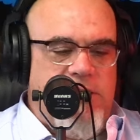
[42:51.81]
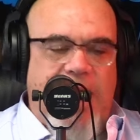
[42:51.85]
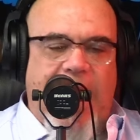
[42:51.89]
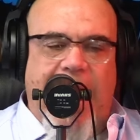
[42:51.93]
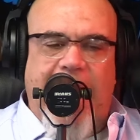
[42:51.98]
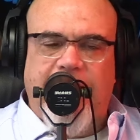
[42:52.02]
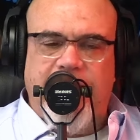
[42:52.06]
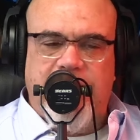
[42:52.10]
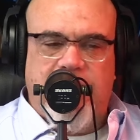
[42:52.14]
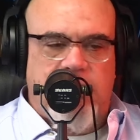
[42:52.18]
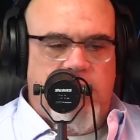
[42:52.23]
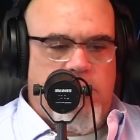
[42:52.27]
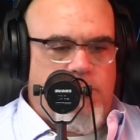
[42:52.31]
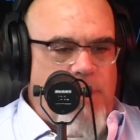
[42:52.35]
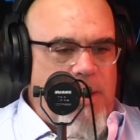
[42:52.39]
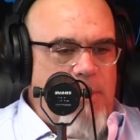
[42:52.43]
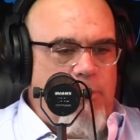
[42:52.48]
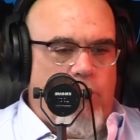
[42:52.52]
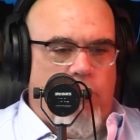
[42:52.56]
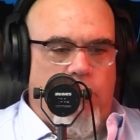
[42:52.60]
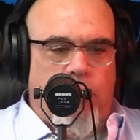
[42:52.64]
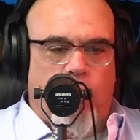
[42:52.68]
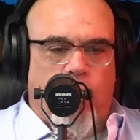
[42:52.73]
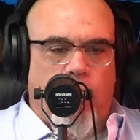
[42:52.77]
nicest
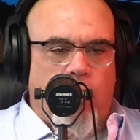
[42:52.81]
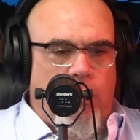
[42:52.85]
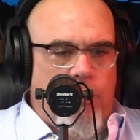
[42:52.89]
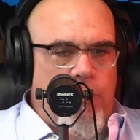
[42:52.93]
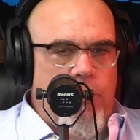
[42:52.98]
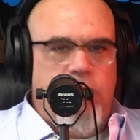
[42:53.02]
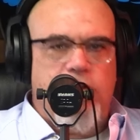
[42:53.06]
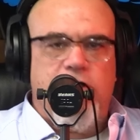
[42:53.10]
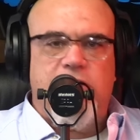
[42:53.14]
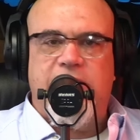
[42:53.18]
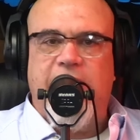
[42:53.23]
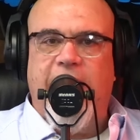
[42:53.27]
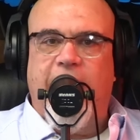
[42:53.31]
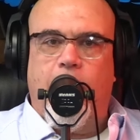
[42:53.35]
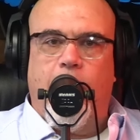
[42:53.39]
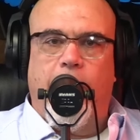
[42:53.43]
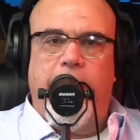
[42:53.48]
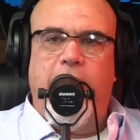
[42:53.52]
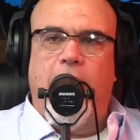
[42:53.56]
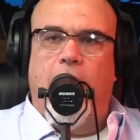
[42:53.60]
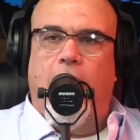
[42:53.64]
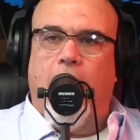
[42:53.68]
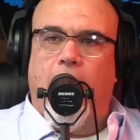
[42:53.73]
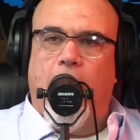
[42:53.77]
people in the world. They're just like
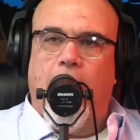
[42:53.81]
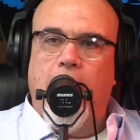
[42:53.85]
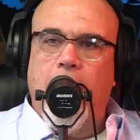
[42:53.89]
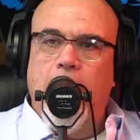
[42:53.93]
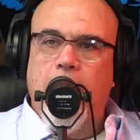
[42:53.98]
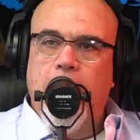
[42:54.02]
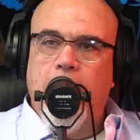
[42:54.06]
we are.